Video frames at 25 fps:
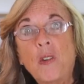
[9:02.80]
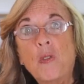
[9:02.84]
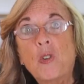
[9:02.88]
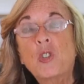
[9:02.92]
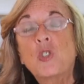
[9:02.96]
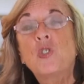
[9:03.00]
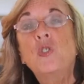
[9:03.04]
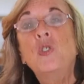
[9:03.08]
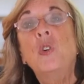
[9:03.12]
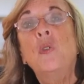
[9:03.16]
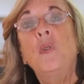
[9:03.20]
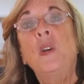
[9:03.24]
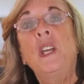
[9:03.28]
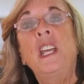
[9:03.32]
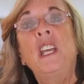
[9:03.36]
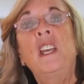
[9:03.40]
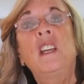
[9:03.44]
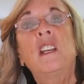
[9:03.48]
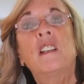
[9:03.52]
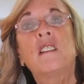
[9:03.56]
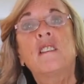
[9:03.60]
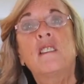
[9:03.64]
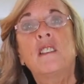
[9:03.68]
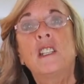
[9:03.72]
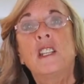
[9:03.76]
were
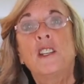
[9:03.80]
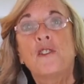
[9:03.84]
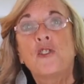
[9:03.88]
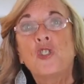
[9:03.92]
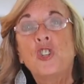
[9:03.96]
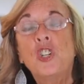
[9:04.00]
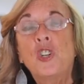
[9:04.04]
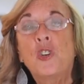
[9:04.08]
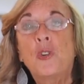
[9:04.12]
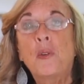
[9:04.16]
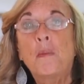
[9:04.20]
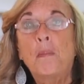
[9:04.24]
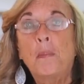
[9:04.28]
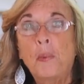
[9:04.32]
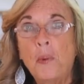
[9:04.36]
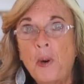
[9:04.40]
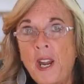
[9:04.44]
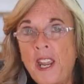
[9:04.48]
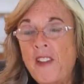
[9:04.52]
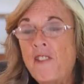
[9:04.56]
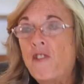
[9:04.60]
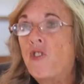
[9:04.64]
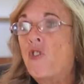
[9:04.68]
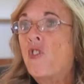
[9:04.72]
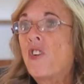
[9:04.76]
doing and see if she could
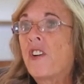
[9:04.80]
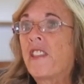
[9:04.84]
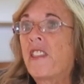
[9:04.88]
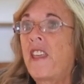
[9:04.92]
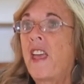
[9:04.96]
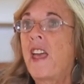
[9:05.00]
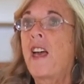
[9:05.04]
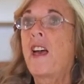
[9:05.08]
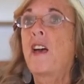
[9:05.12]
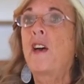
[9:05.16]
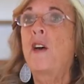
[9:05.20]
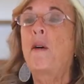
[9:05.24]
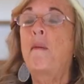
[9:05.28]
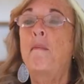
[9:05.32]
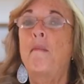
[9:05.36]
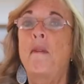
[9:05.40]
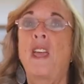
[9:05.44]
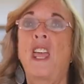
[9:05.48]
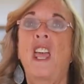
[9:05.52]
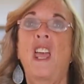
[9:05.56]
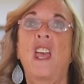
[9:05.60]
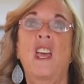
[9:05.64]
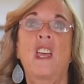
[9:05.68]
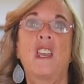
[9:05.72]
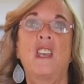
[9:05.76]
pray for them.
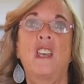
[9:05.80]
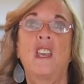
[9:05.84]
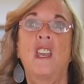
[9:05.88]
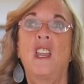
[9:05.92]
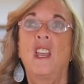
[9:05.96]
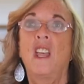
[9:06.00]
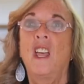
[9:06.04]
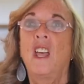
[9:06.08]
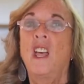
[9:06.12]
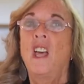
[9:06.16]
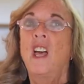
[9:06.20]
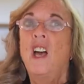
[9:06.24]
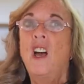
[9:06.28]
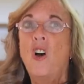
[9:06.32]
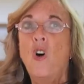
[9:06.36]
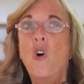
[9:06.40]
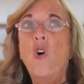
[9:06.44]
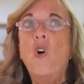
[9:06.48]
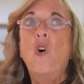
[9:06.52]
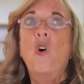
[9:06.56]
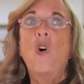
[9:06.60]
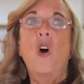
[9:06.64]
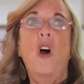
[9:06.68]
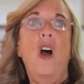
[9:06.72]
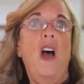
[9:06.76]
And
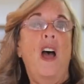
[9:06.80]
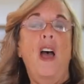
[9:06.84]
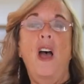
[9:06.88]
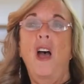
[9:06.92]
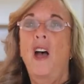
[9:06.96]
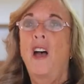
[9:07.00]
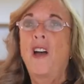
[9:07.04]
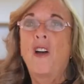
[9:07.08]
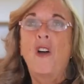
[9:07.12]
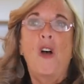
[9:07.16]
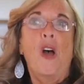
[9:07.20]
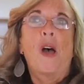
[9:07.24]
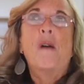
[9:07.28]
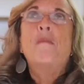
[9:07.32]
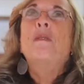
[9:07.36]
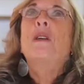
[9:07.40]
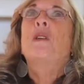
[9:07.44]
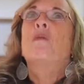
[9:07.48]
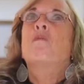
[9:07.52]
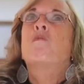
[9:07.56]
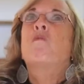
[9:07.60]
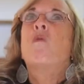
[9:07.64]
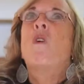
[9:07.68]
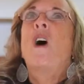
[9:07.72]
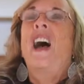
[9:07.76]
I
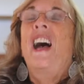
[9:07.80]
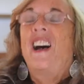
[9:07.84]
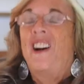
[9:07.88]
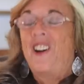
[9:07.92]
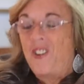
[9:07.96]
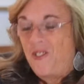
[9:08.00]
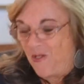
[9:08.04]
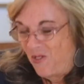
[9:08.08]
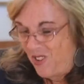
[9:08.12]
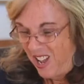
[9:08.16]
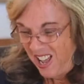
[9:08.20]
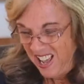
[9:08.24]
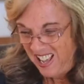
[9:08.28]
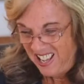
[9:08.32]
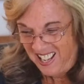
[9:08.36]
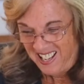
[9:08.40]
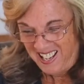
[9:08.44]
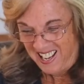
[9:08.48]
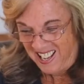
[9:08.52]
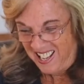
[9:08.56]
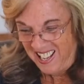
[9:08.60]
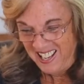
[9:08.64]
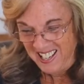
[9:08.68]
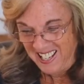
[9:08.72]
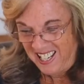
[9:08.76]
mean, wow,
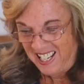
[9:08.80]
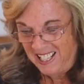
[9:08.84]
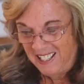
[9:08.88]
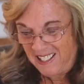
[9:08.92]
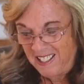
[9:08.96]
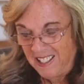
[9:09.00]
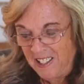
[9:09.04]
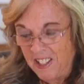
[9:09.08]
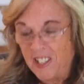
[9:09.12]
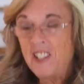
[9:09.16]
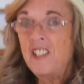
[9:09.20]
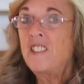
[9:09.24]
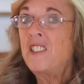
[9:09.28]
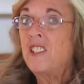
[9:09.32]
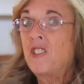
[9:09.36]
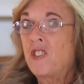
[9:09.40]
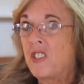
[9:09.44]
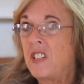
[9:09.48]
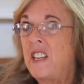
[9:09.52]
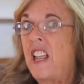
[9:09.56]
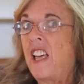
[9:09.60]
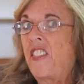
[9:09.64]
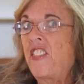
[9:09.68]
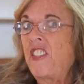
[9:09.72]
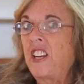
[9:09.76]
it's
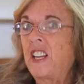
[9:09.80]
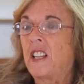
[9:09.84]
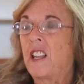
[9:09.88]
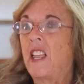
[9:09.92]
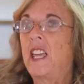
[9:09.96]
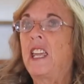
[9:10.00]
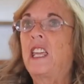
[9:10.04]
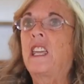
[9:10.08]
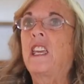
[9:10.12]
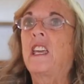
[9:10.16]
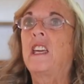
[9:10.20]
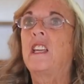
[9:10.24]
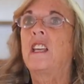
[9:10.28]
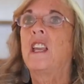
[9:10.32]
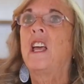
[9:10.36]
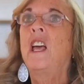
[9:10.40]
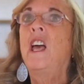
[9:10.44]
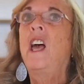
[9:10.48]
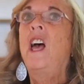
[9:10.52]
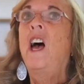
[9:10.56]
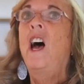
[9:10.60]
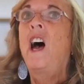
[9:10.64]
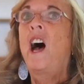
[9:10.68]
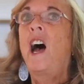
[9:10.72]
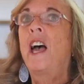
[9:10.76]
nothing like it.
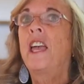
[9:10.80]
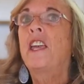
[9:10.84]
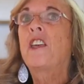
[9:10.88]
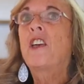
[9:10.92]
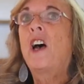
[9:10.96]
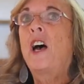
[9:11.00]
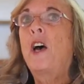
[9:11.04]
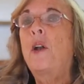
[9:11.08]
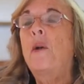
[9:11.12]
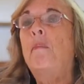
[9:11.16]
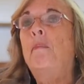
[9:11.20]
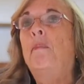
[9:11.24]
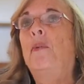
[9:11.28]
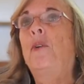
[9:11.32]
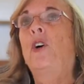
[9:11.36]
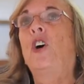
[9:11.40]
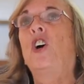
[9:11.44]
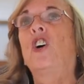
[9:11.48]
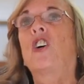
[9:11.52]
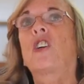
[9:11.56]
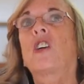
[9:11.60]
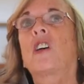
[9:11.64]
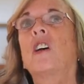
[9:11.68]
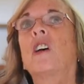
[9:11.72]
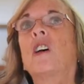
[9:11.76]
I got a
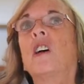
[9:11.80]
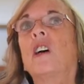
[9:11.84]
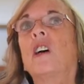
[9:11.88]
book